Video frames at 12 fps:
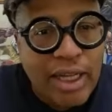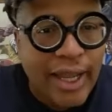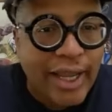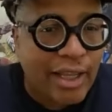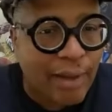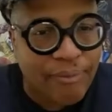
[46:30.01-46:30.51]

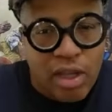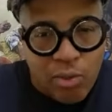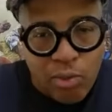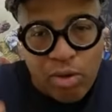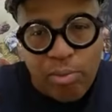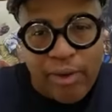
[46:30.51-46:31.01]
Like
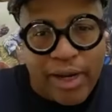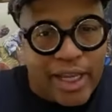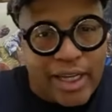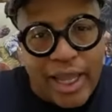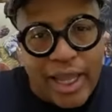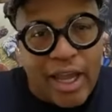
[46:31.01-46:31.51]
we're
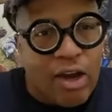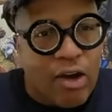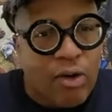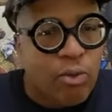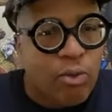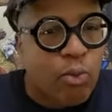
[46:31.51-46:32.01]
breaking
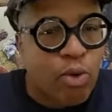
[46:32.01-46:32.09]
down